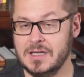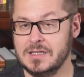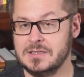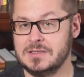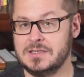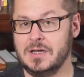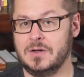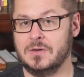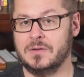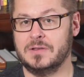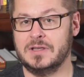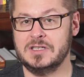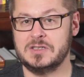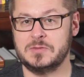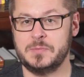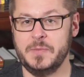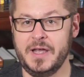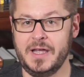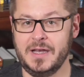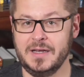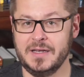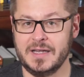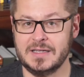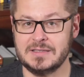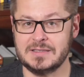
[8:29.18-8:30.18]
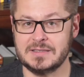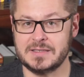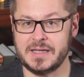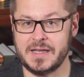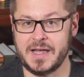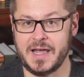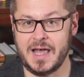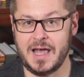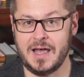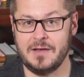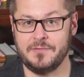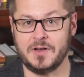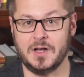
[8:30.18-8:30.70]
So this man gets to
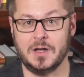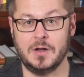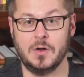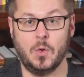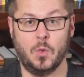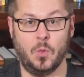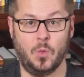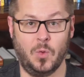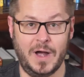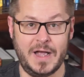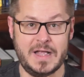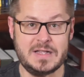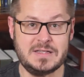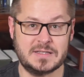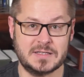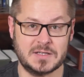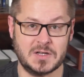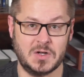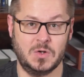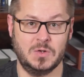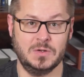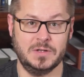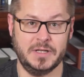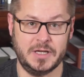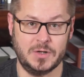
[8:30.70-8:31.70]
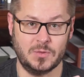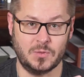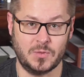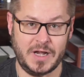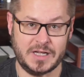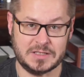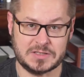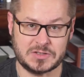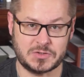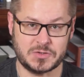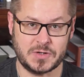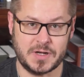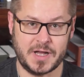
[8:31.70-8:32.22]
have a whites-only
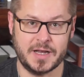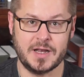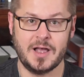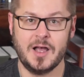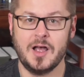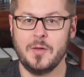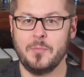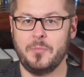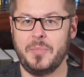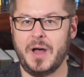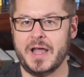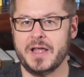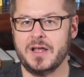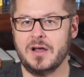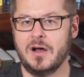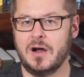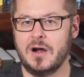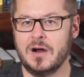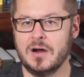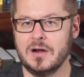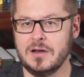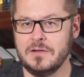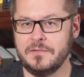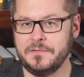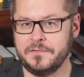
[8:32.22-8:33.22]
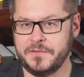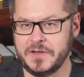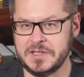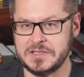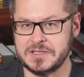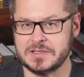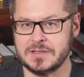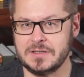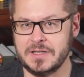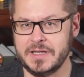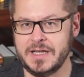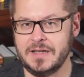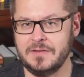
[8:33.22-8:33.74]
restaurant by
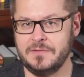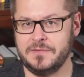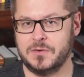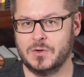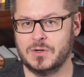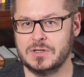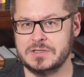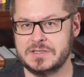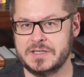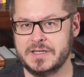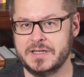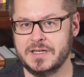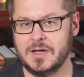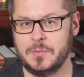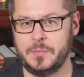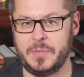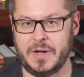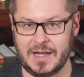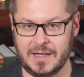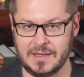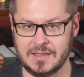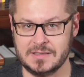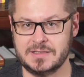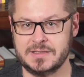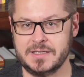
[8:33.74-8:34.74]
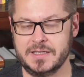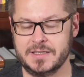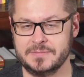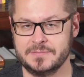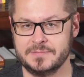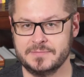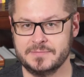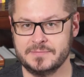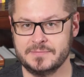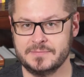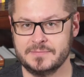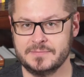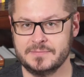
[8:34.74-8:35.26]
artificially enforcing a policy.
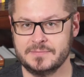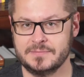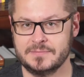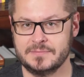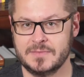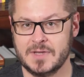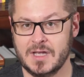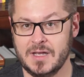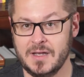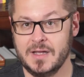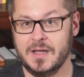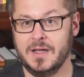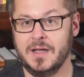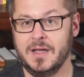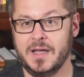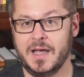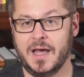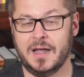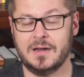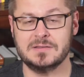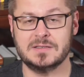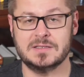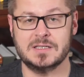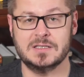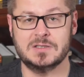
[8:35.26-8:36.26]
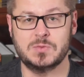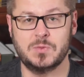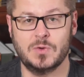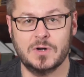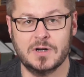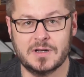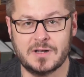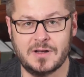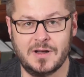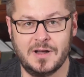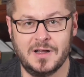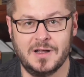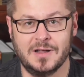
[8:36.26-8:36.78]
How does this
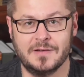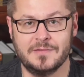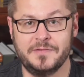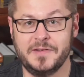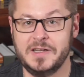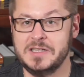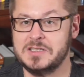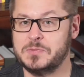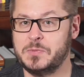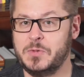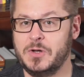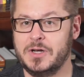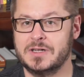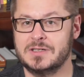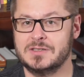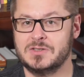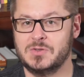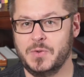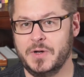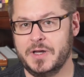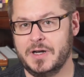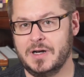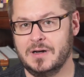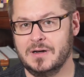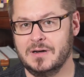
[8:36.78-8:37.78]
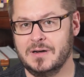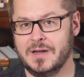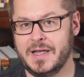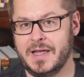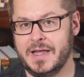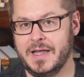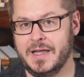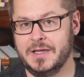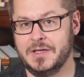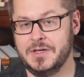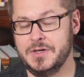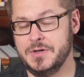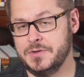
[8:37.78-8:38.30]
work on Facebook, Twitter,
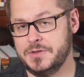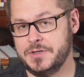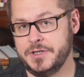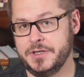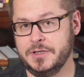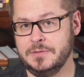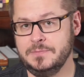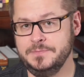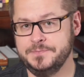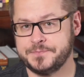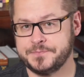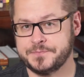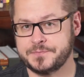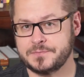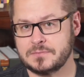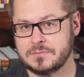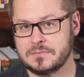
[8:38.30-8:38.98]
and YouTube?